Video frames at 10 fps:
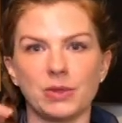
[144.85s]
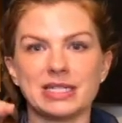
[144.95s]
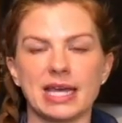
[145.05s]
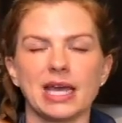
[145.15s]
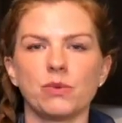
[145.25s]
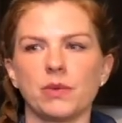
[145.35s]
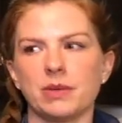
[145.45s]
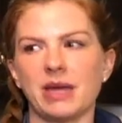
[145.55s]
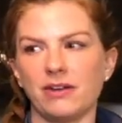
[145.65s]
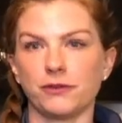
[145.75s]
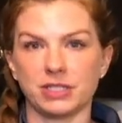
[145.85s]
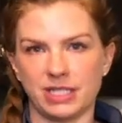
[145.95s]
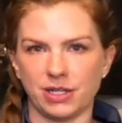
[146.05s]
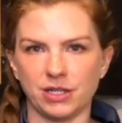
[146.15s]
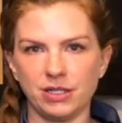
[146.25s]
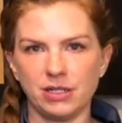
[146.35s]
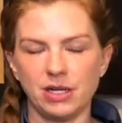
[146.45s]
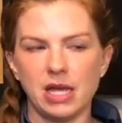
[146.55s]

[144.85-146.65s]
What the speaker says: We take what we made for dinner